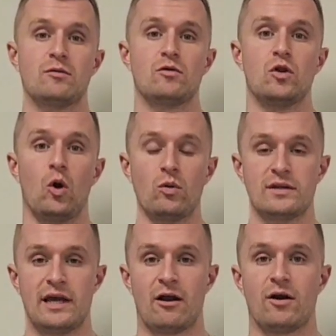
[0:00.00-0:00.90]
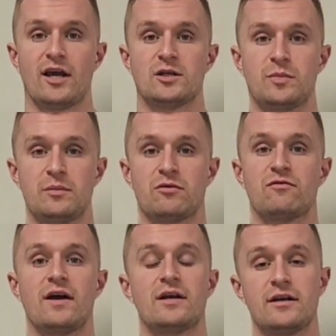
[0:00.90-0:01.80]
load the area to be
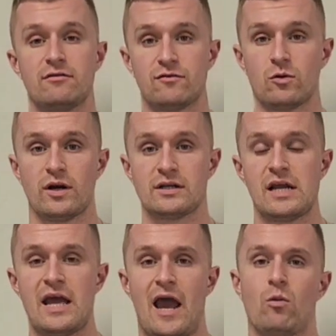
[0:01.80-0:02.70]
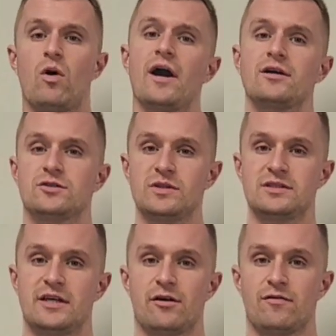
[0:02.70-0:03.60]
preventative for it, and why you should be
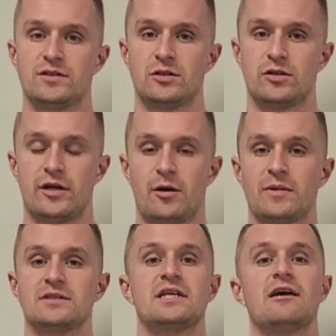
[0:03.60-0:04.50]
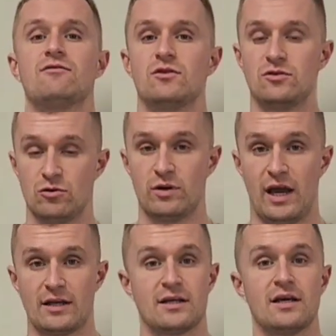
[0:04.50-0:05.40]
seeing your physiotherapist if you do
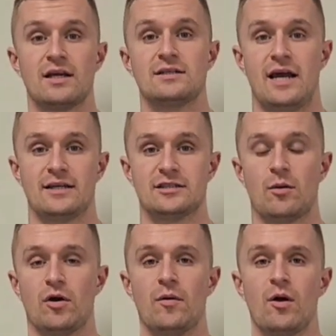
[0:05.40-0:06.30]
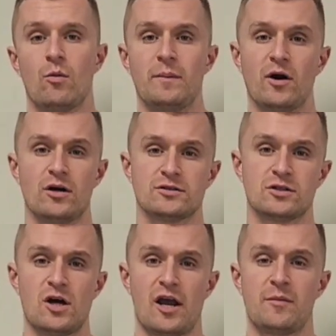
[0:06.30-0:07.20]
get tennis elbow. We'll be
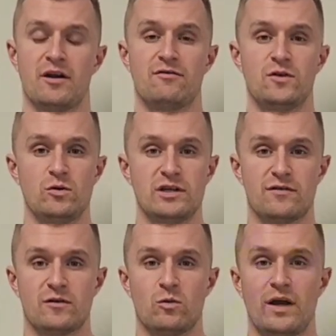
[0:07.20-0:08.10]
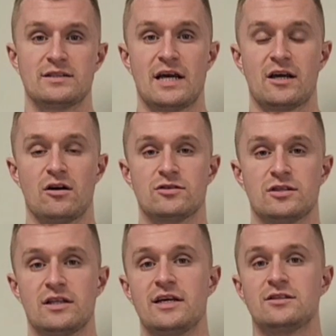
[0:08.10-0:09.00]
also talking about a few different ways that could
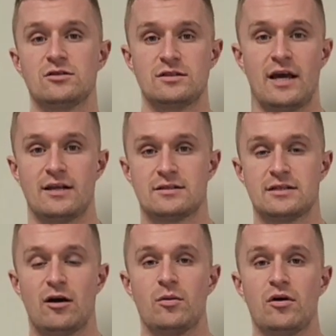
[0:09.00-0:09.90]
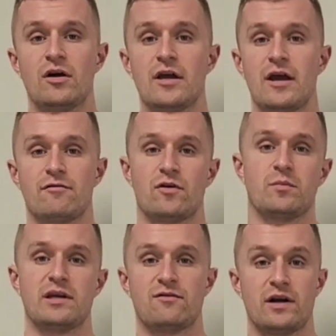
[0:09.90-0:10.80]
also lead to tennis elbow
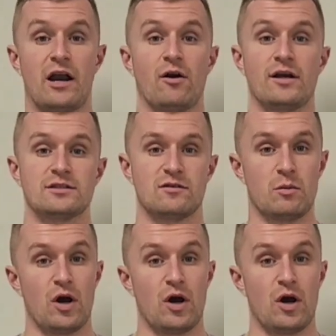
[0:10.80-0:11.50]
from different areas of the